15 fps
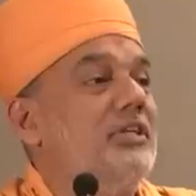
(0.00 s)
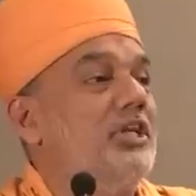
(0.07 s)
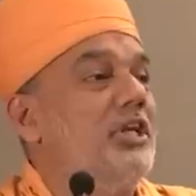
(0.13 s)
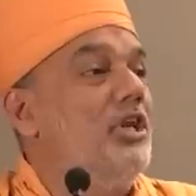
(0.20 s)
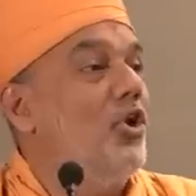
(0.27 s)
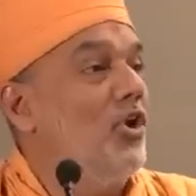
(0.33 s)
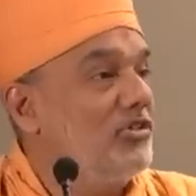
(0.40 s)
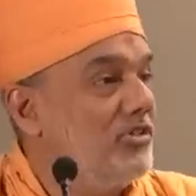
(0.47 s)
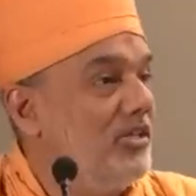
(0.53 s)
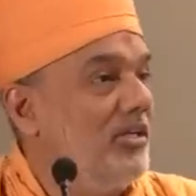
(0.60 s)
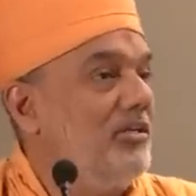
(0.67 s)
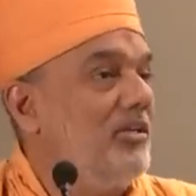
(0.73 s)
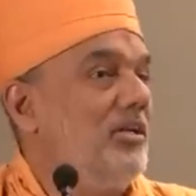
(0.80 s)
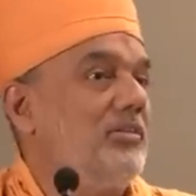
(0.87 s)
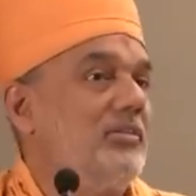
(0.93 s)
He lost
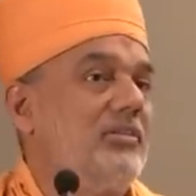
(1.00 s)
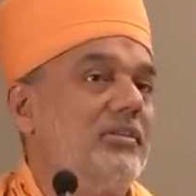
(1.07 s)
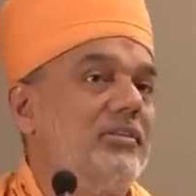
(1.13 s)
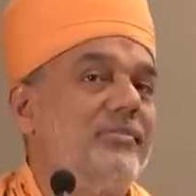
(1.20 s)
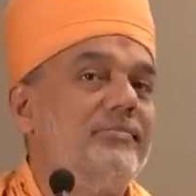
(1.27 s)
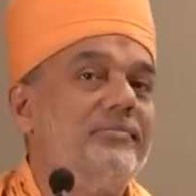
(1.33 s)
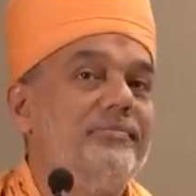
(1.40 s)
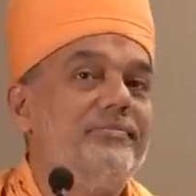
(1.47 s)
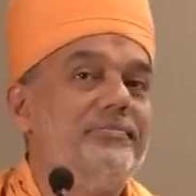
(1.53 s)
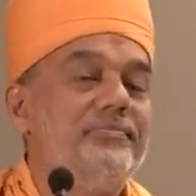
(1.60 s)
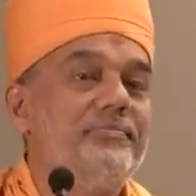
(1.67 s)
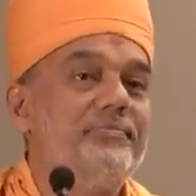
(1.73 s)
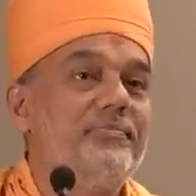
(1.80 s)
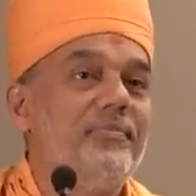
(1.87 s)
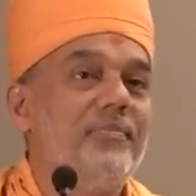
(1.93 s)
that touch
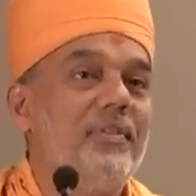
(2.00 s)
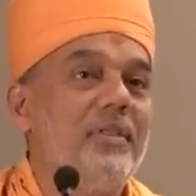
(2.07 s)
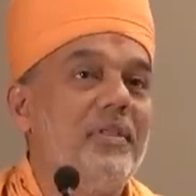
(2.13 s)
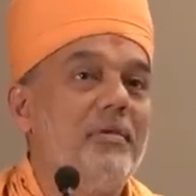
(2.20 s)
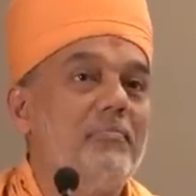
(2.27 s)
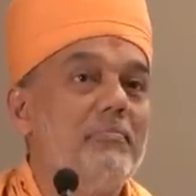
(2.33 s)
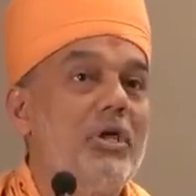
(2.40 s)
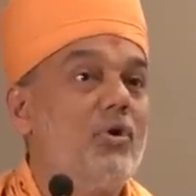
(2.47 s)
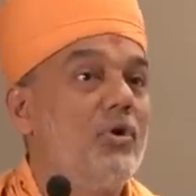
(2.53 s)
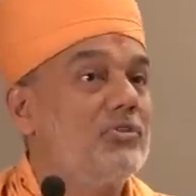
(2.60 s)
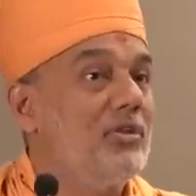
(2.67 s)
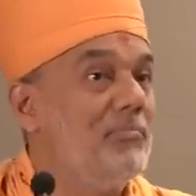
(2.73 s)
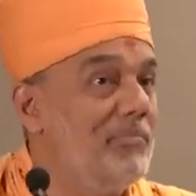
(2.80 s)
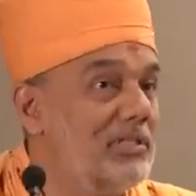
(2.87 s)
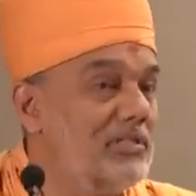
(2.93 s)
because
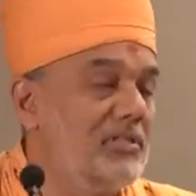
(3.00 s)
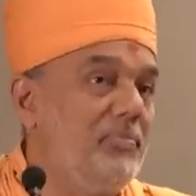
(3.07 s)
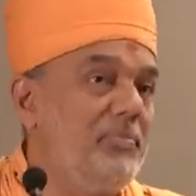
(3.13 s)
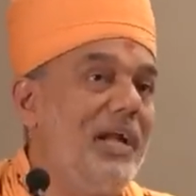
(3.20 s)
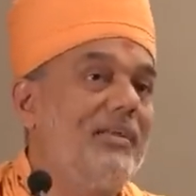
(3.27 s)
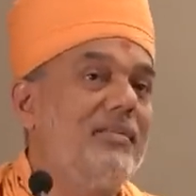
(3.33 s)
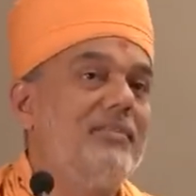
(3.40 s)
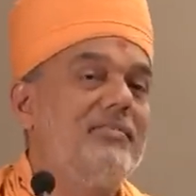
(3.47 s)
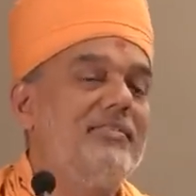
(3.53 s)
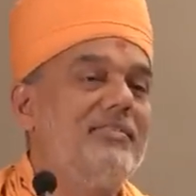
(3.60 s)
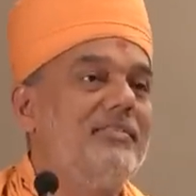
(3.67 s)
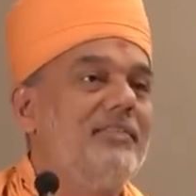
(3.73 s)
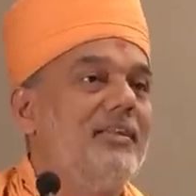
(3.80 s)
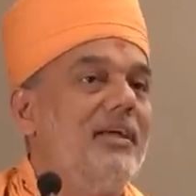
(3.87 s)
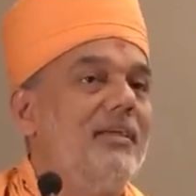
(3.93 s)
he missed the practices
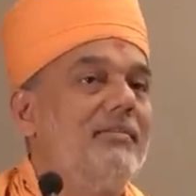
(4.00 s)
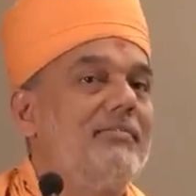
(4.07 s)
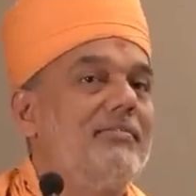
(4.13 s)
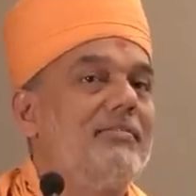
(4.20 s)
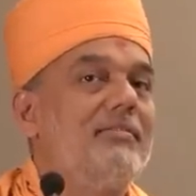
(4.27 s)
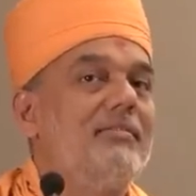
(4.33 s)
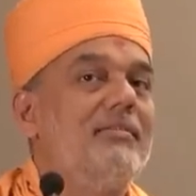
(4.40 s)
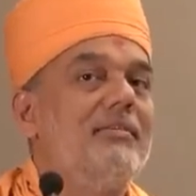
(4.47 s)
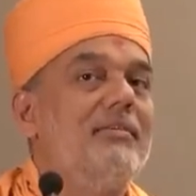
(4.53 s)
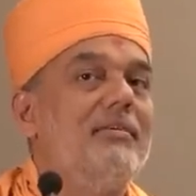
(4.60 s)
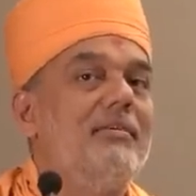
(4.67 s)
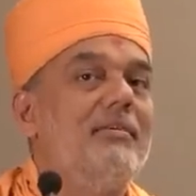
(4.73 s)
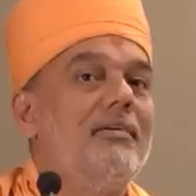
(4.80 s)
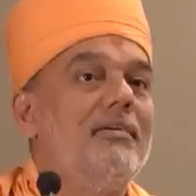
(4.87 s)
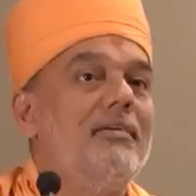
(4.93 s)
and the nets.
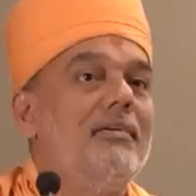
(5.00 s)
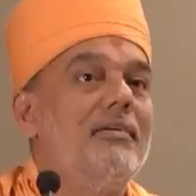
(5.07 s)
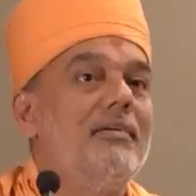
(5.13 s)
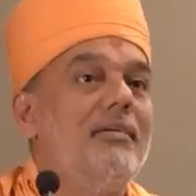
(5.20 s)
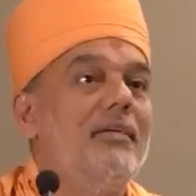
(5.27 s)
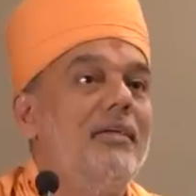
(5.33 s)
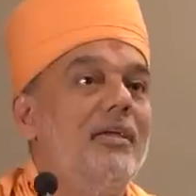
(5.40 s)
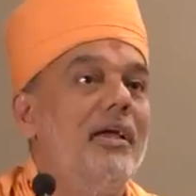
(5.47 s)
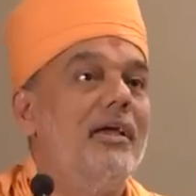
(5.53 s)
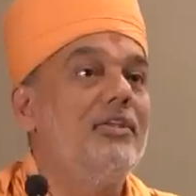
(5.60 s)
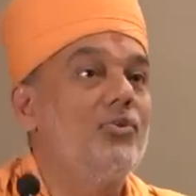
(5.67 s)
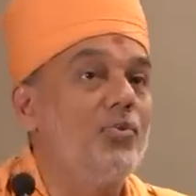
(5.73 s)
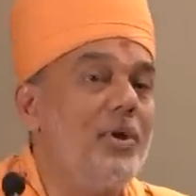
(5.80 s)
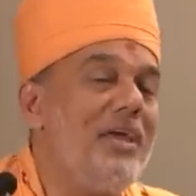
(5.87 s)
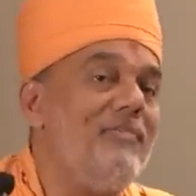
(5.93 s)

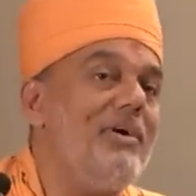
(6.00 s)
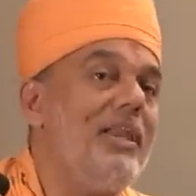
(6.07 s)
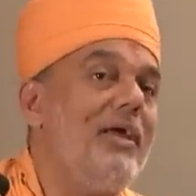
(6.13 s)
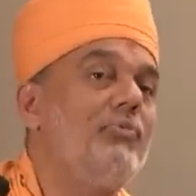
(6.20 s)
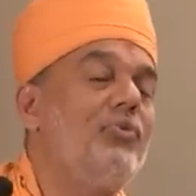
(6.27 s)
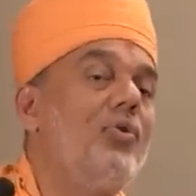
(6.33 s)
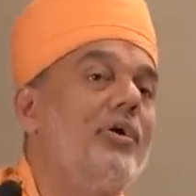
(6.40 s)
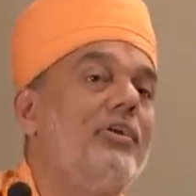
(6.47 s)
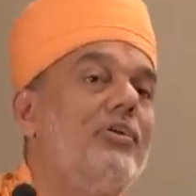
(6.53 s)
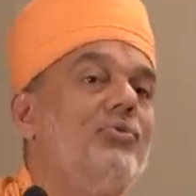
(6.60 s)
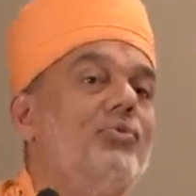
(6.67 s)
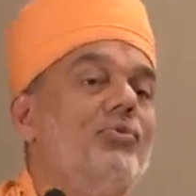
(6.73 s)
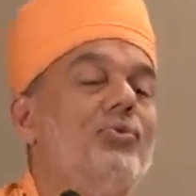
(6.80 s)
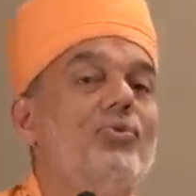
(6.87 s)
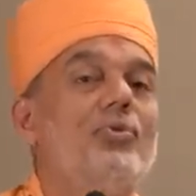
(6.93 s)
And today, when I'm talking
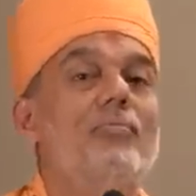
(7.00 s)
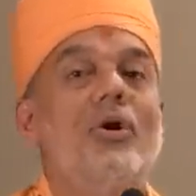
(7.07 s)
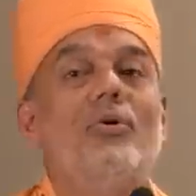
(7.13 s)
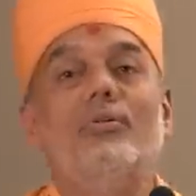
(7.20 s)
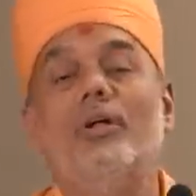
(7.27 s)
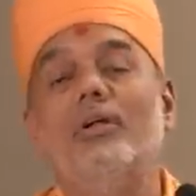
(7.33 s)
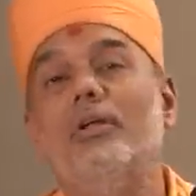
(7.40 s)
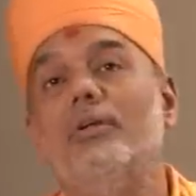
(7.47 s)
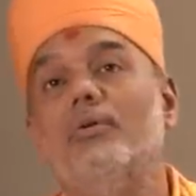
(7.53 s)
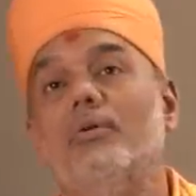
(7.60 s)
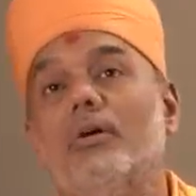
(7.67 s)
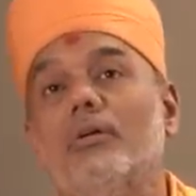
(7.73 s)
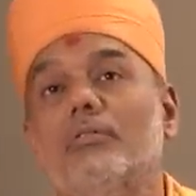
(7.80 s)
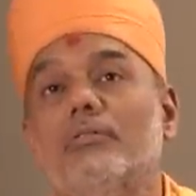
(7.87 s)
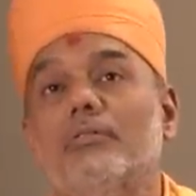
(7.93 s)
to you about Anil
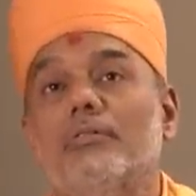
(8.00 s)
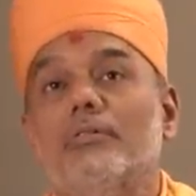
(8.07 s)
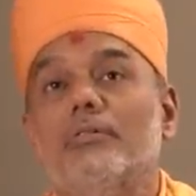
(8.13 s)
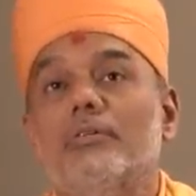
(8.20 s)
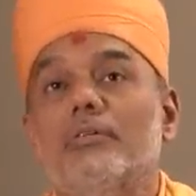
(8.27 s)
Gurav,